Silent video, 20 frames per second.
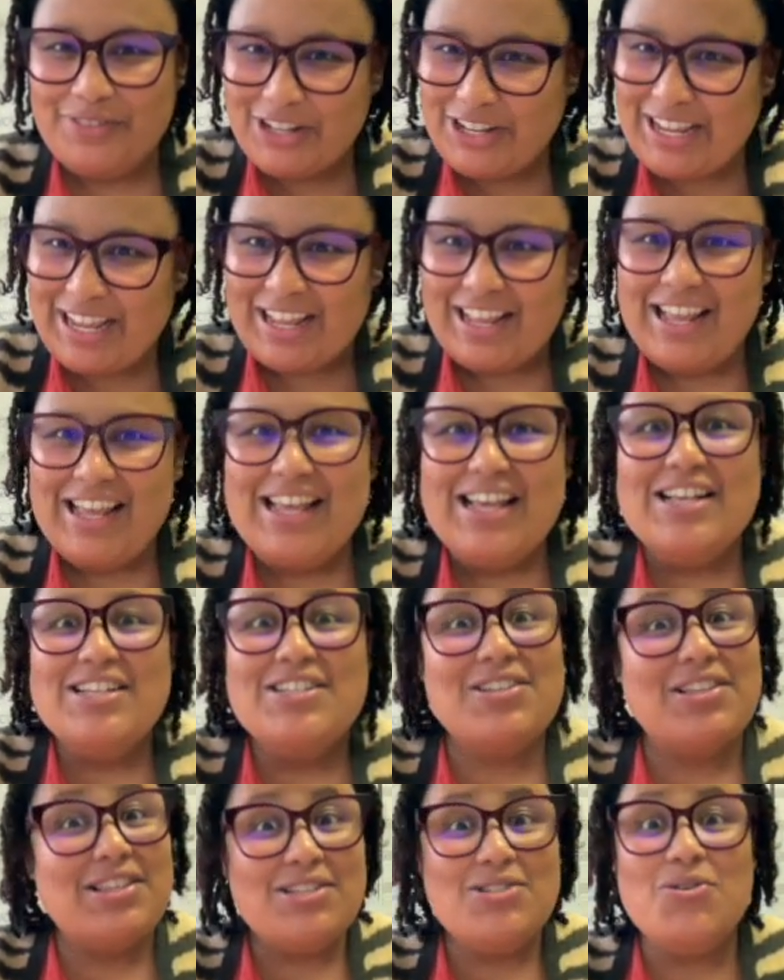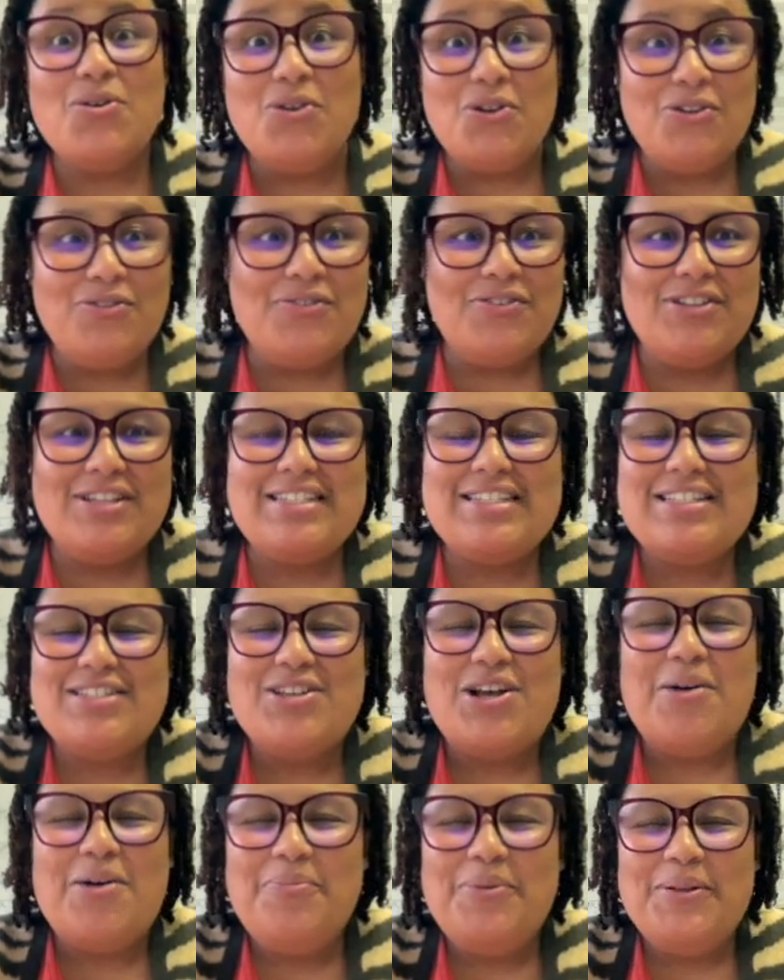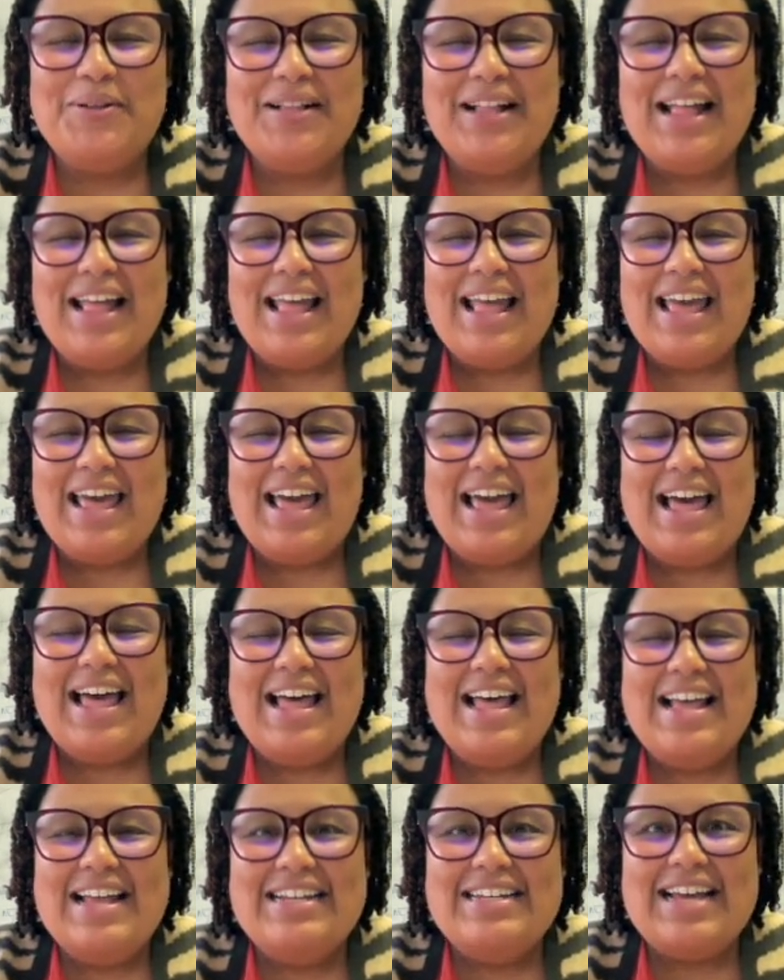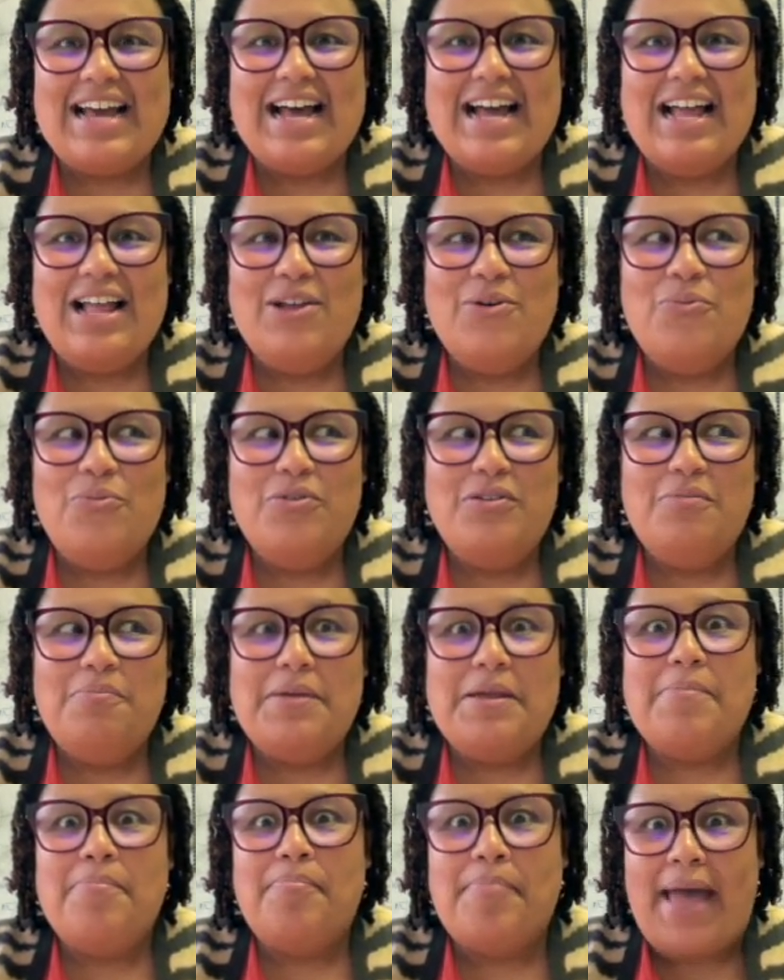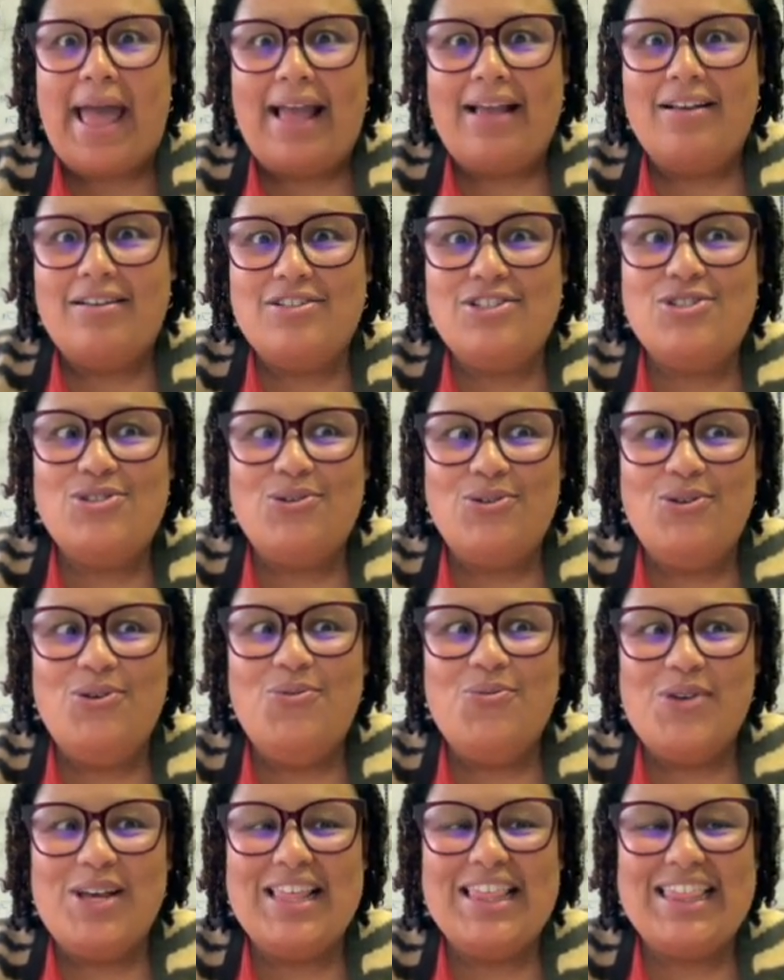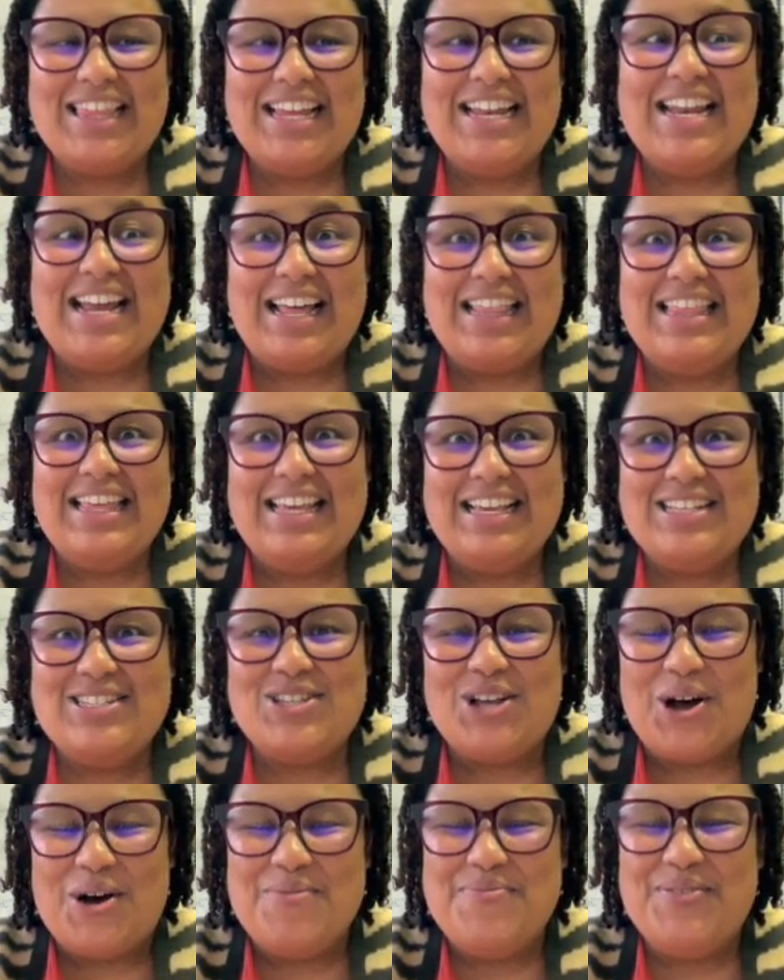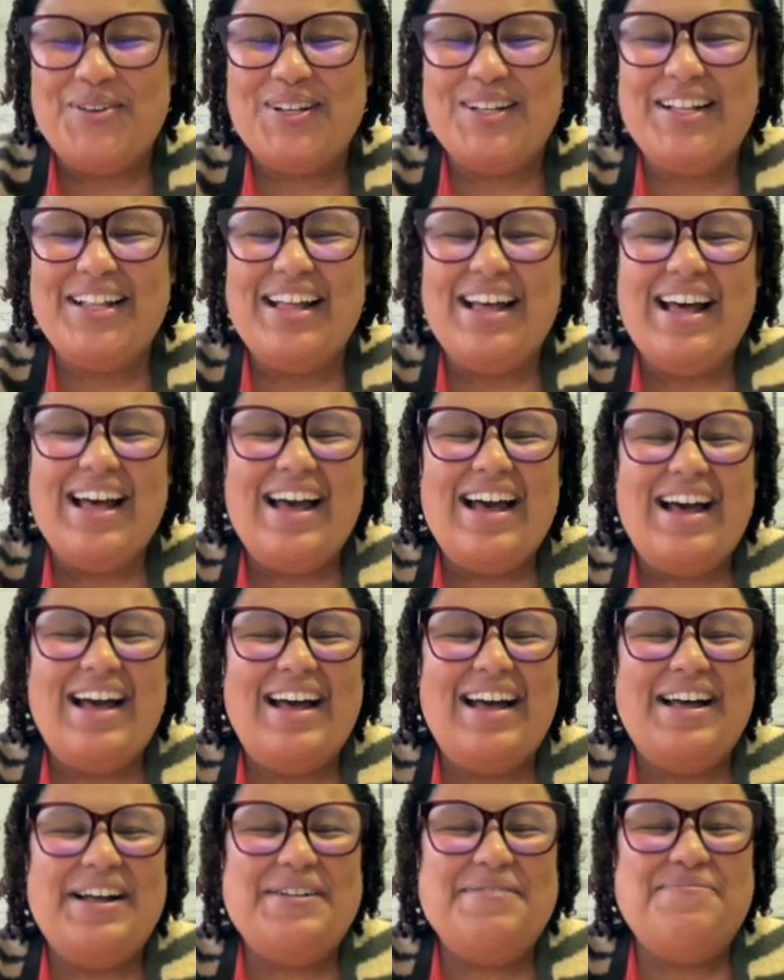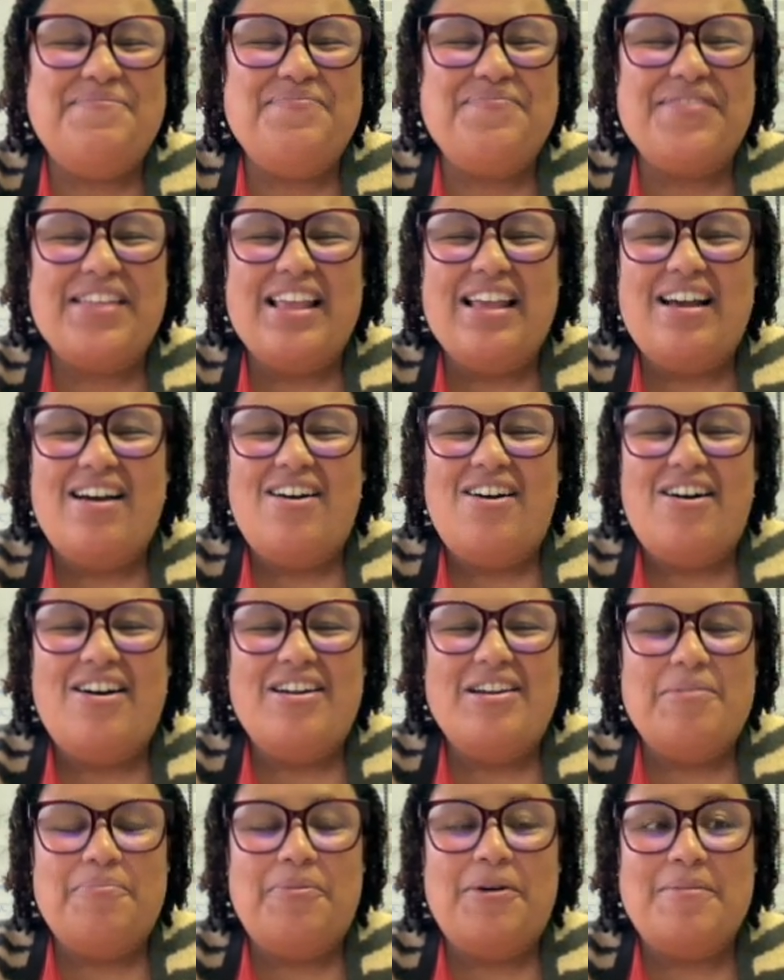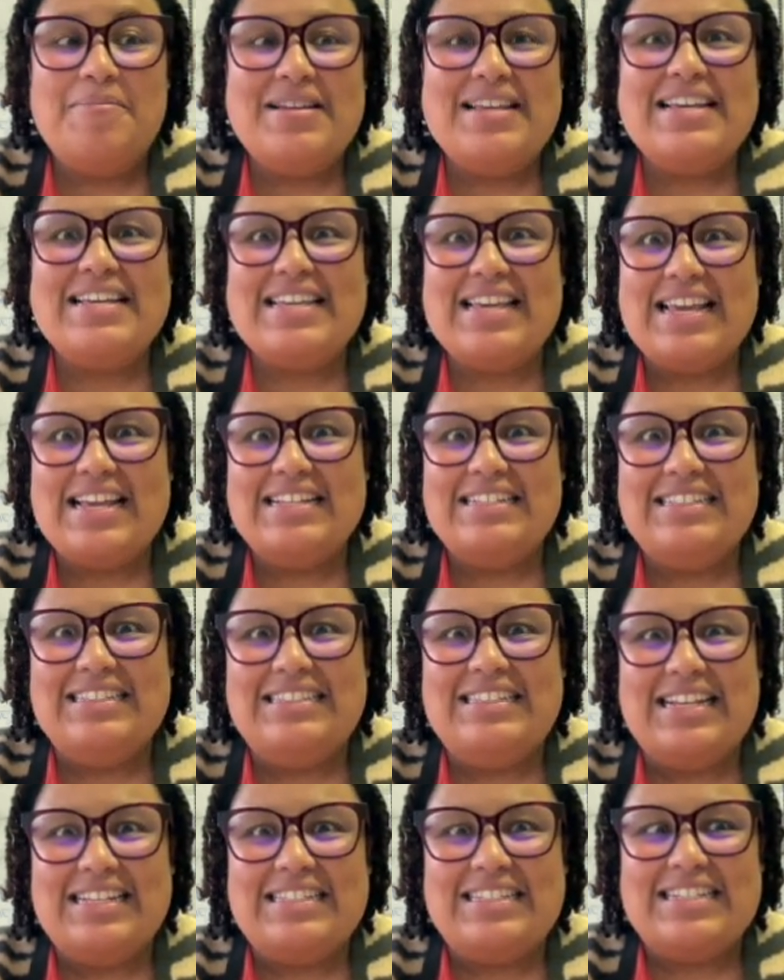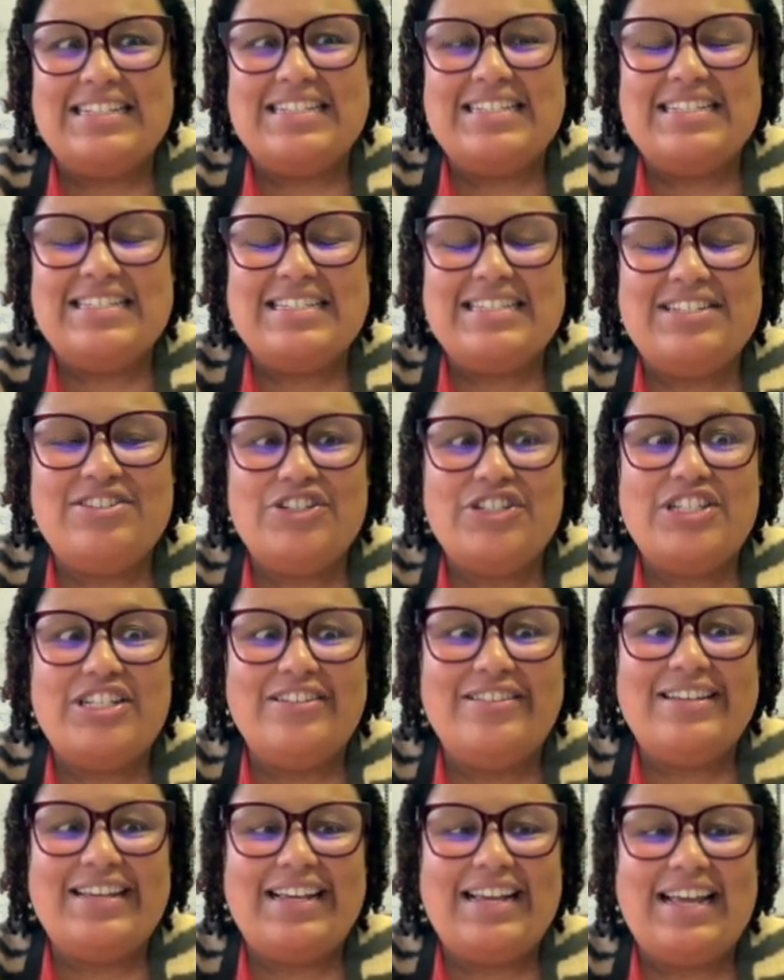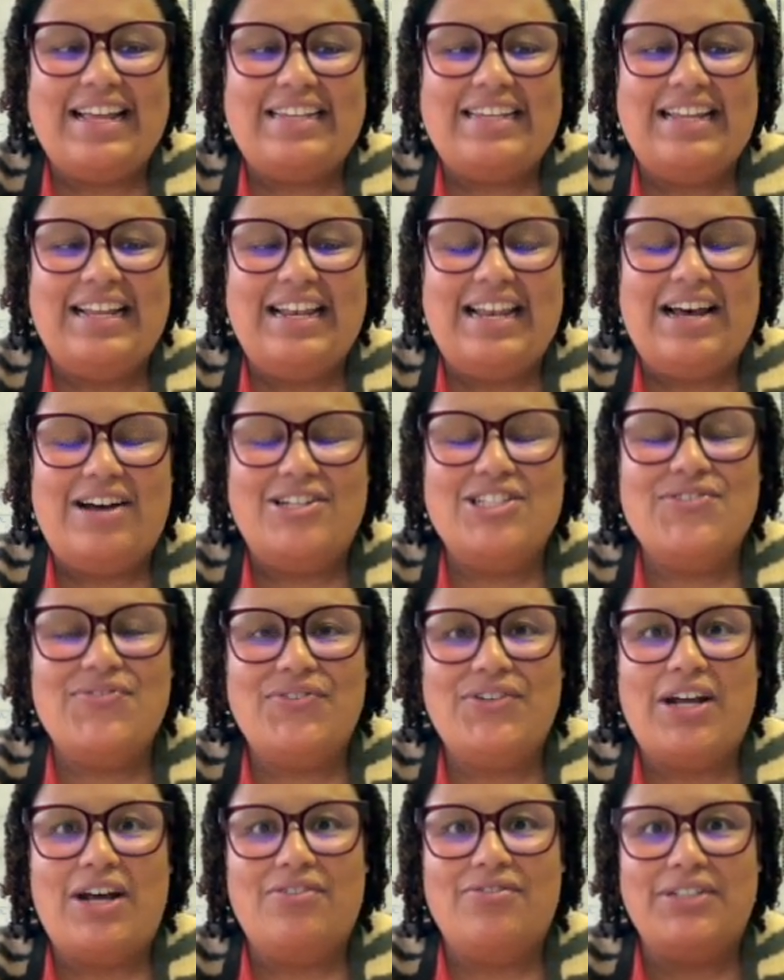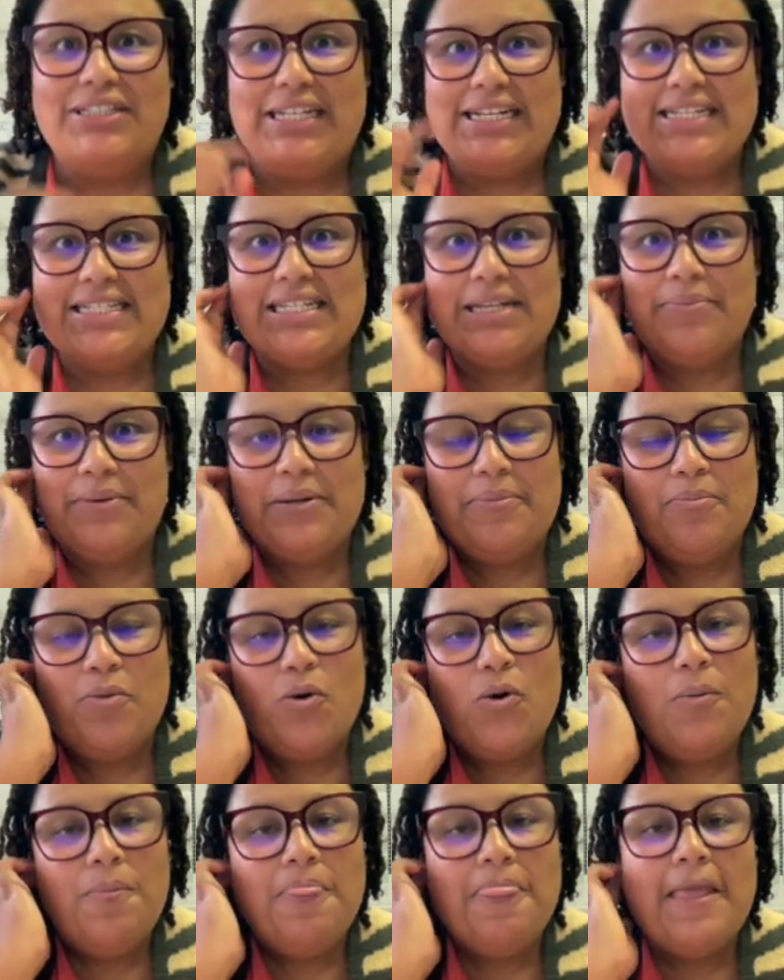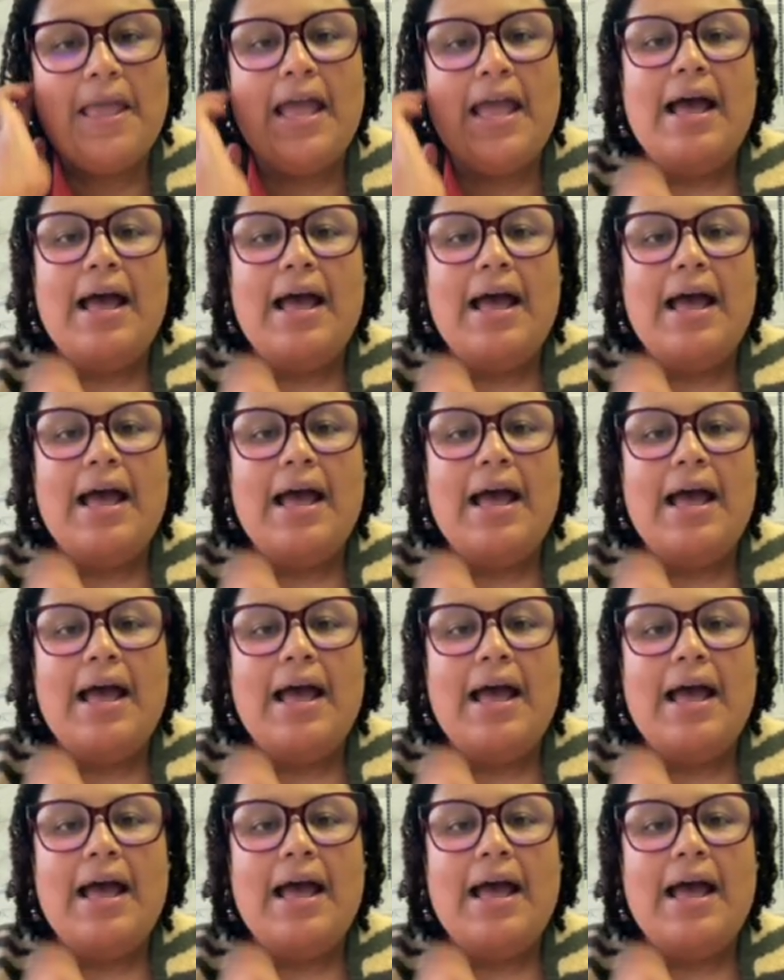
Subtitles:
Okay, so that's all for this example, and I will be back soon with another example on probably again debtors, just looking at allowance for doubtful debts a bit more.